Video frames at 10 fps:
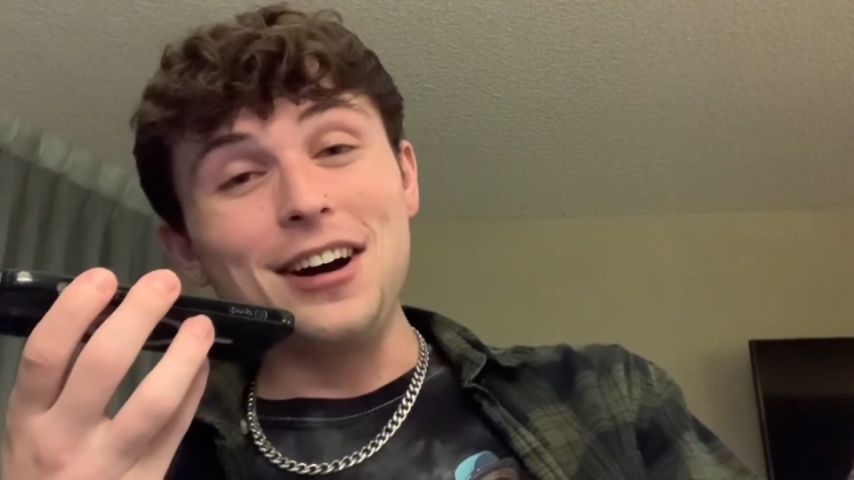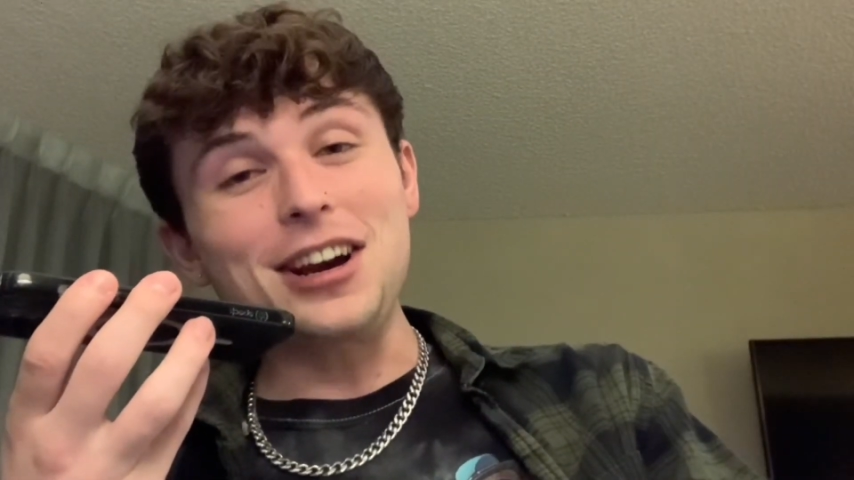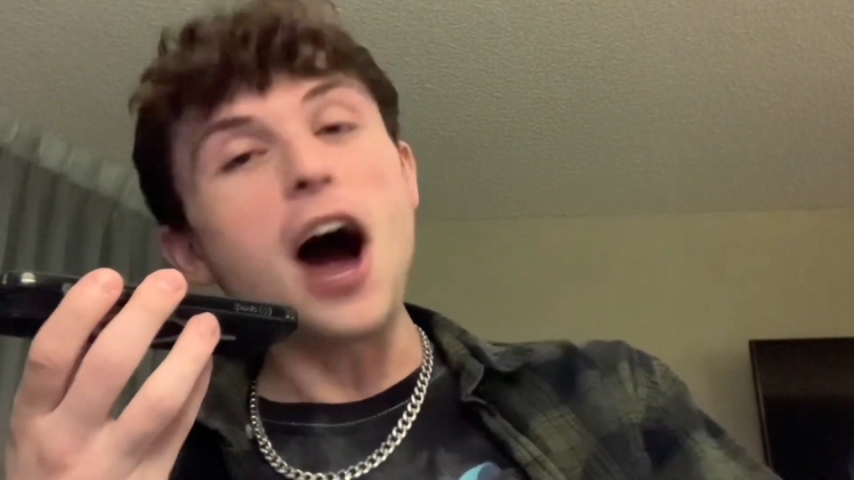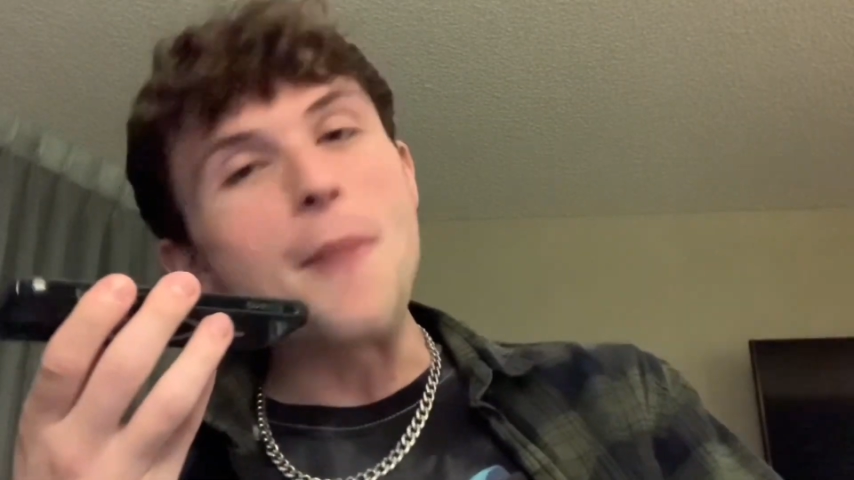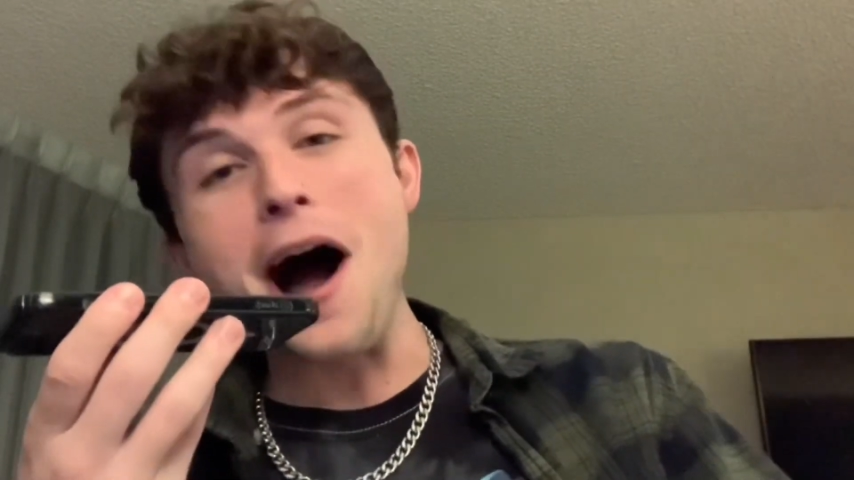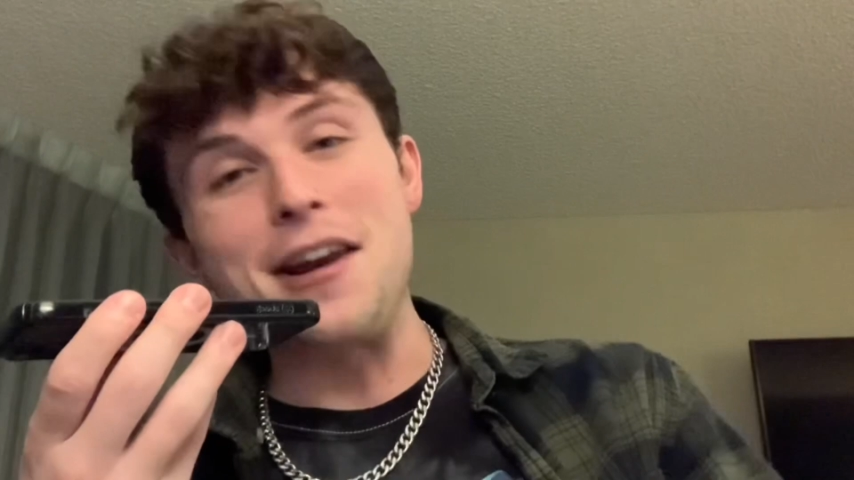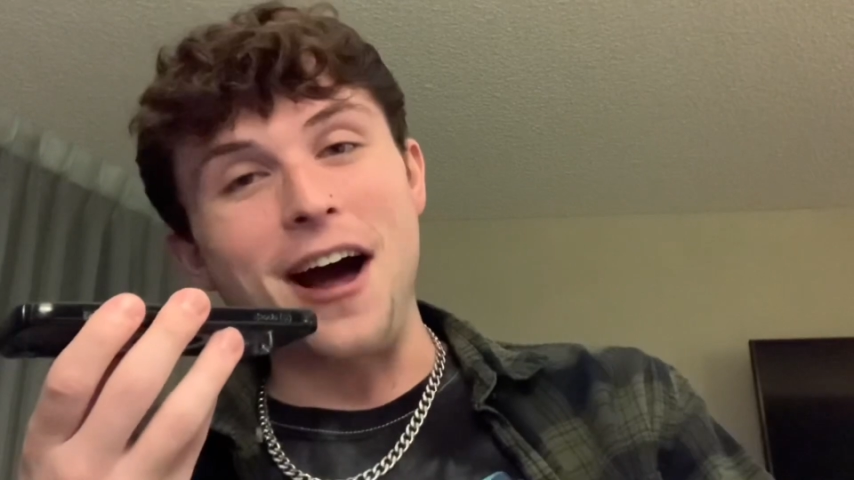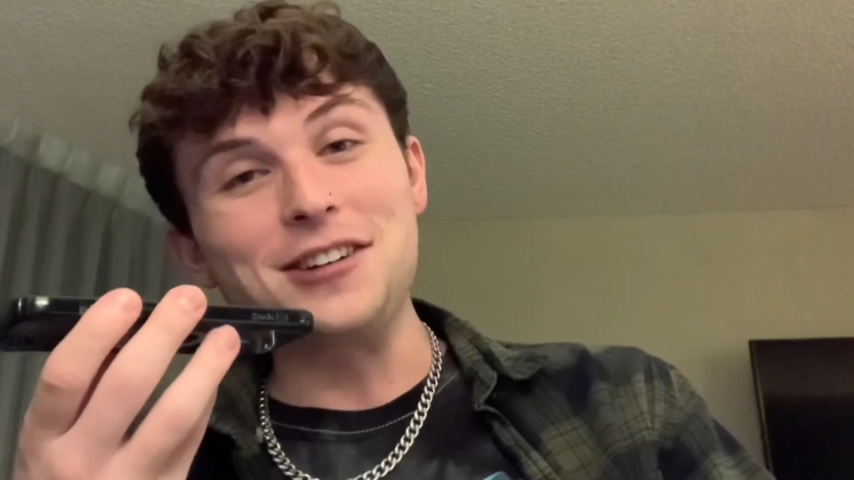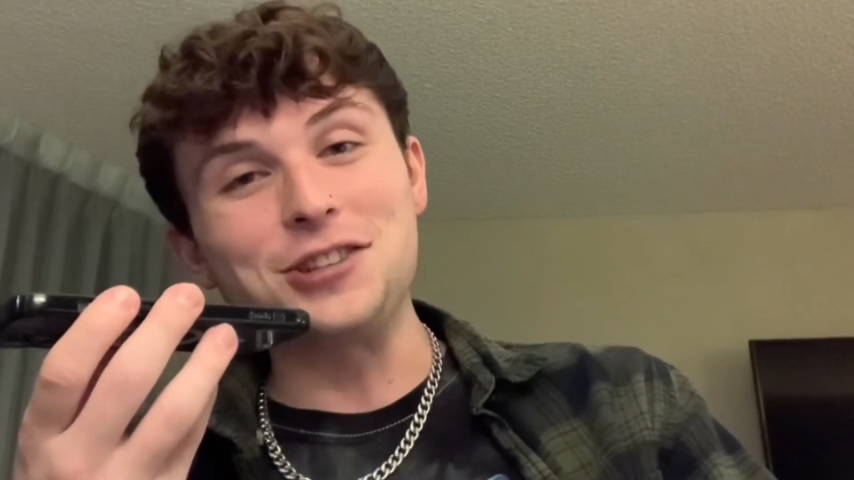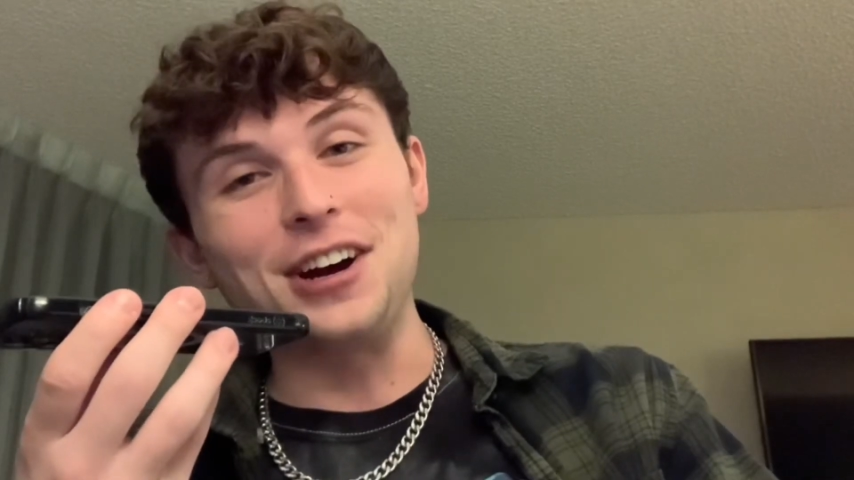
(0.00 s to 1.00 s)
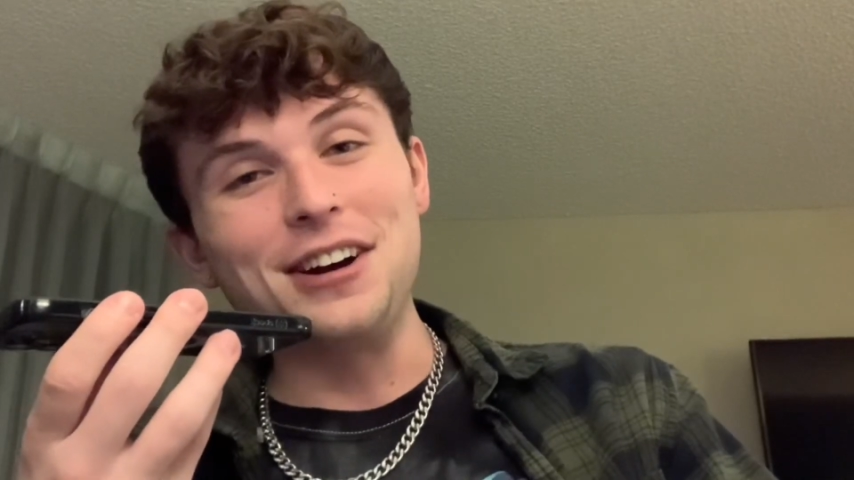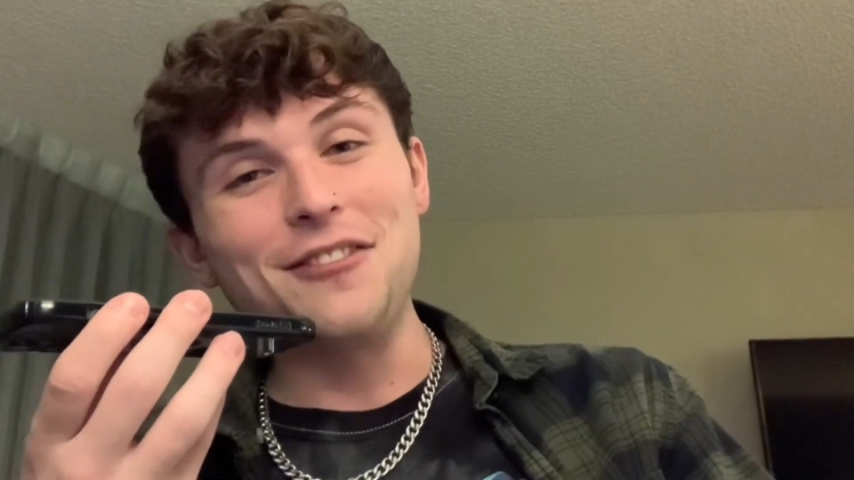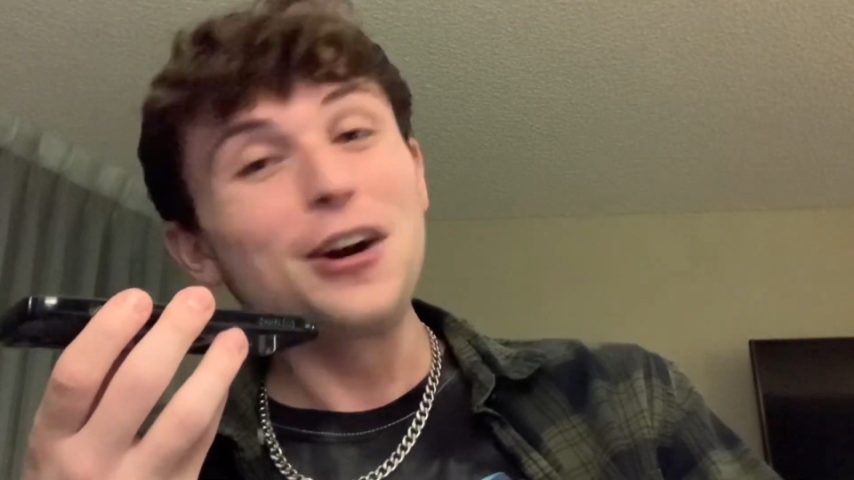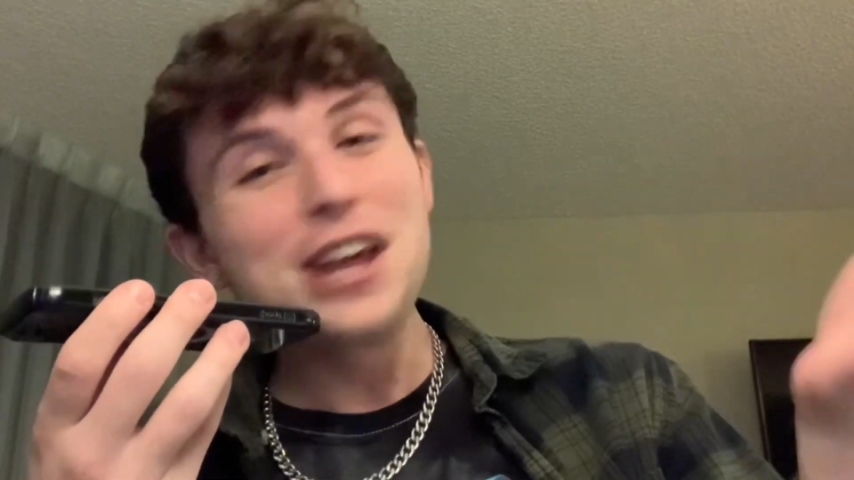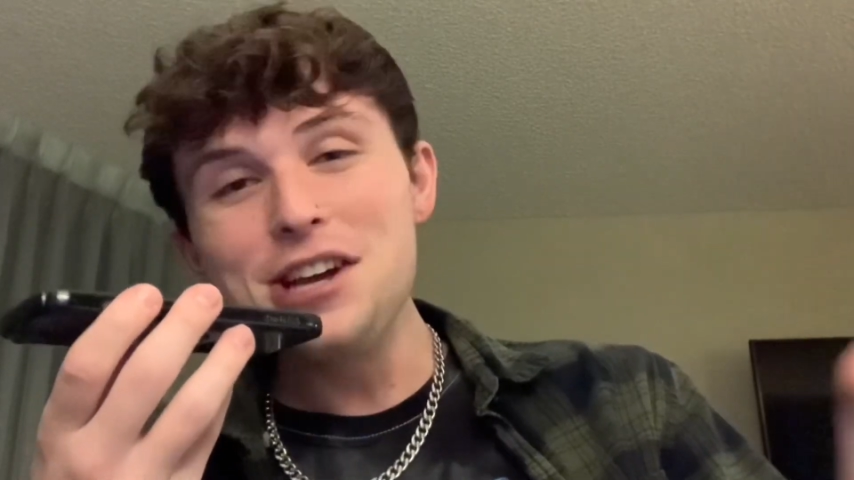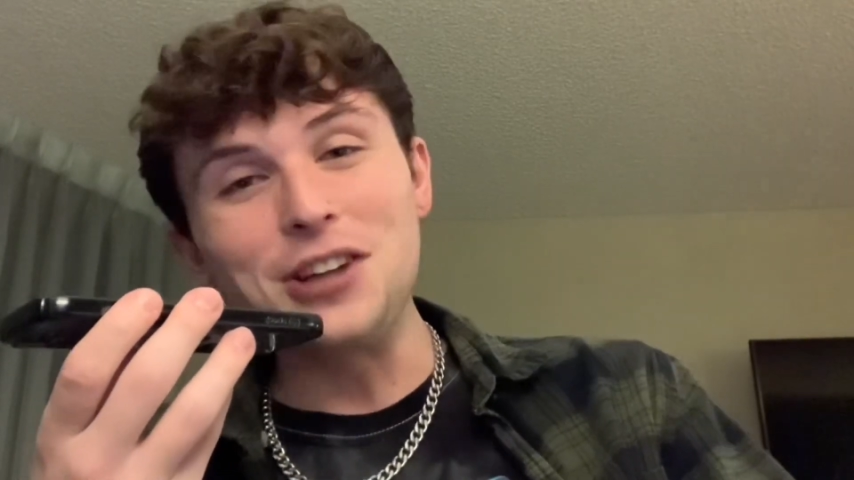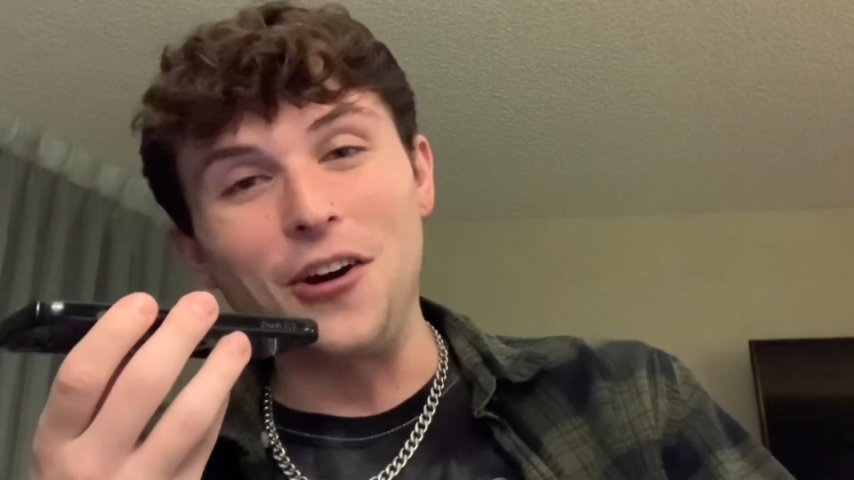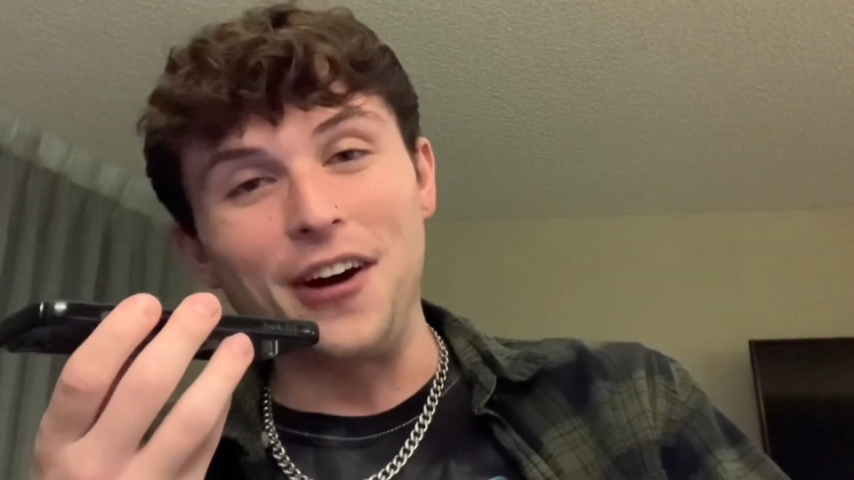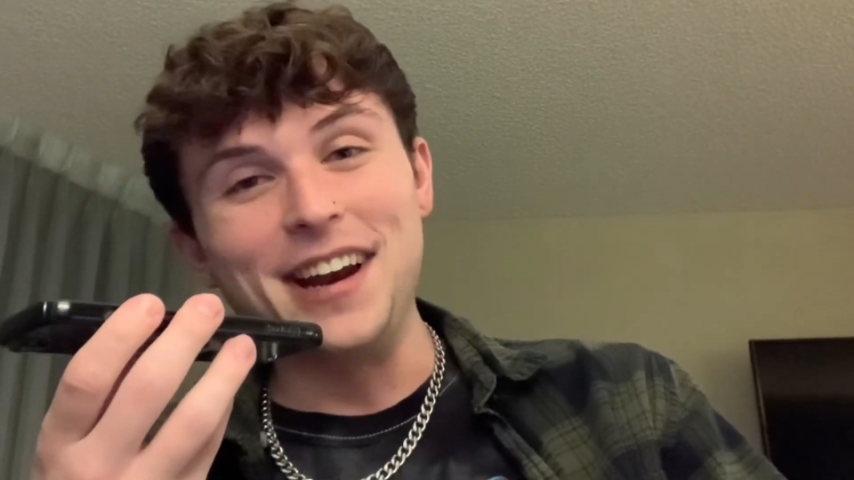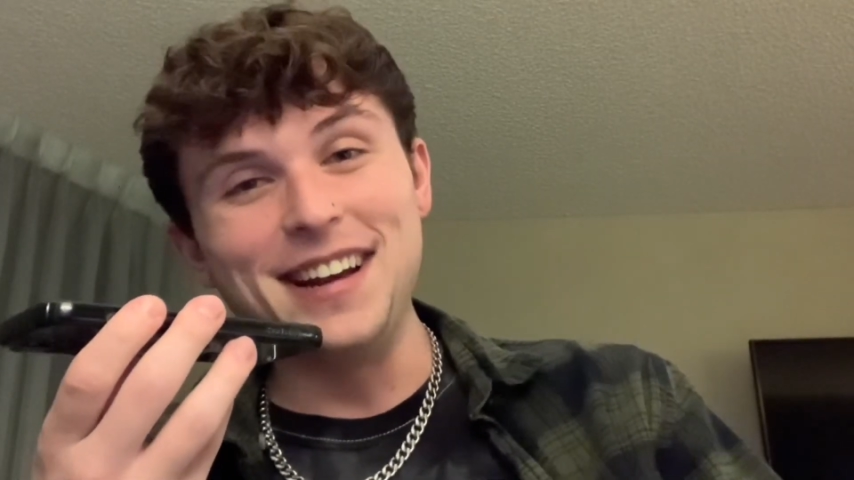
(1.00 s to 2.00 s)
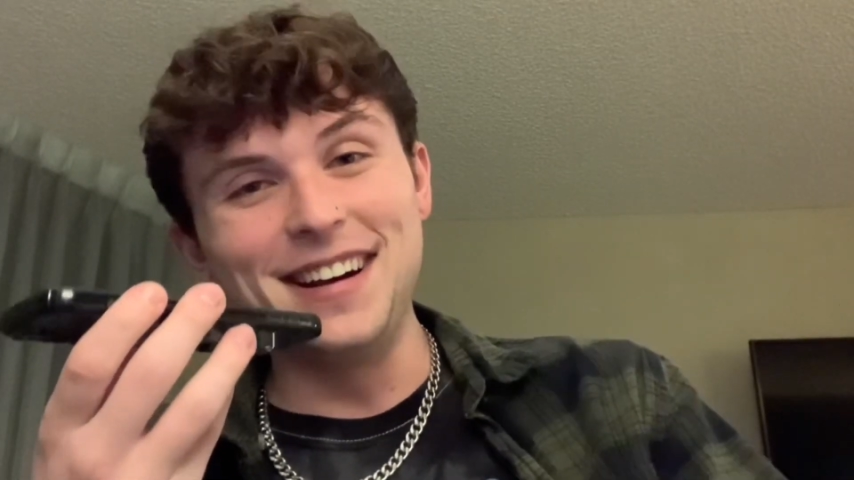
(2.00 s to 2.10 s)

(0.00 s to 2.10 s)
Come on, Aja, what are you doing?